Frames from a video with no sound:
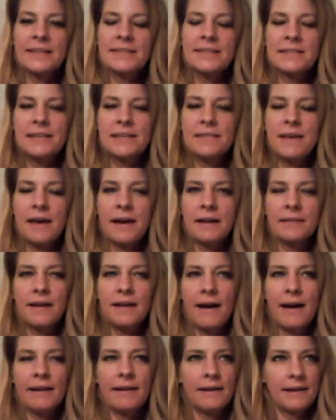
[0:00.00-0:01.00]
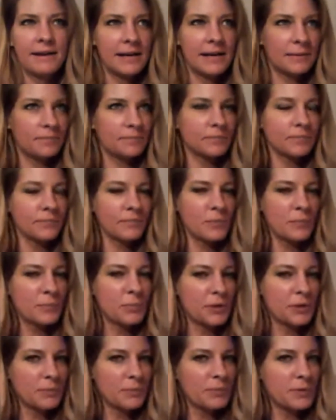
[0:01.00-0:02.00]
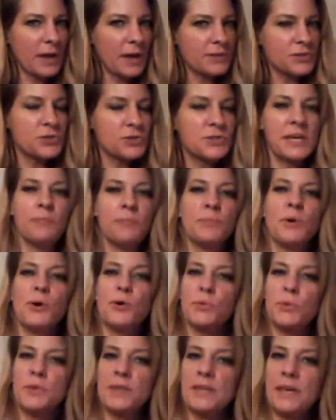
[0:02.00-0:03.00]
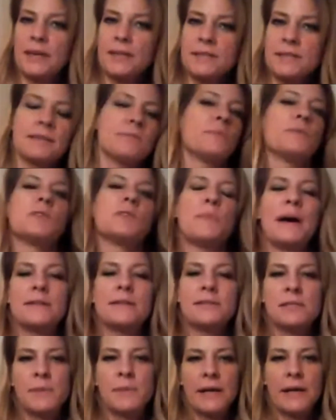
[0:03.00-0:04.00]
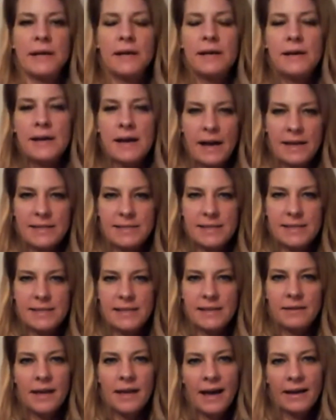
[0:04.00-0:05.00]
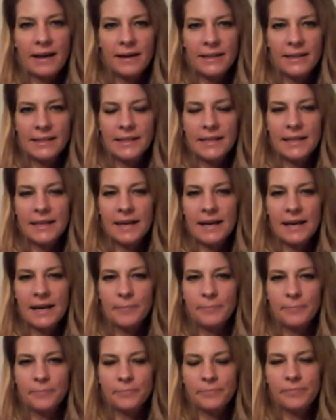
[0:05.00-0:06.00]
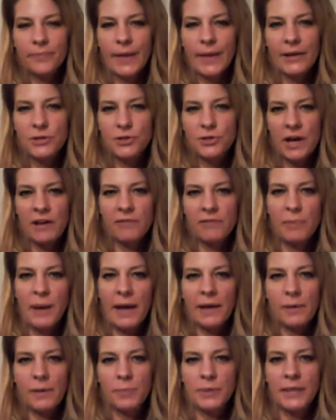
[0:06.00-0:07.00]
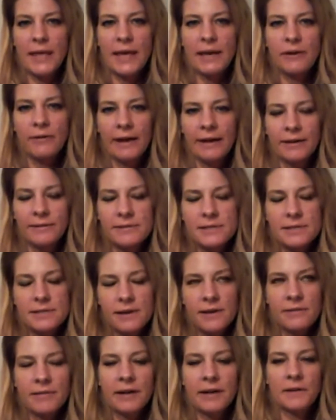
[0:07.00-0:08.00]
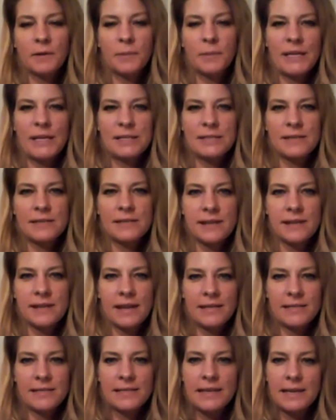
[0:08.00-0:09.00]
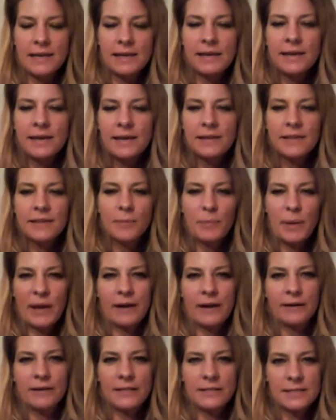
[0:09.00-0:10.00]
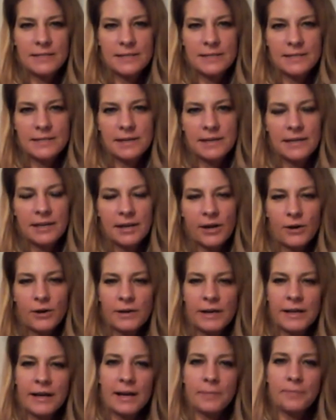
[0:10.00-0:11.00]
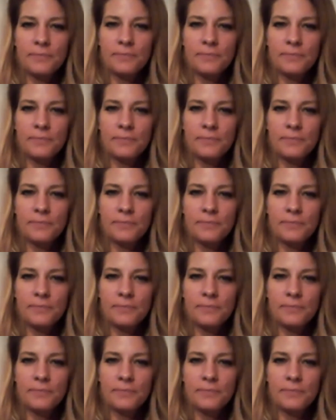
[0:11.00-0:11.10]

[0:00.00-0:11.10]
see that a lot with, as you said, both with kids and with spouses, but I see it a lot on the, I drive by a playground on a regular basis, and I see the parents, and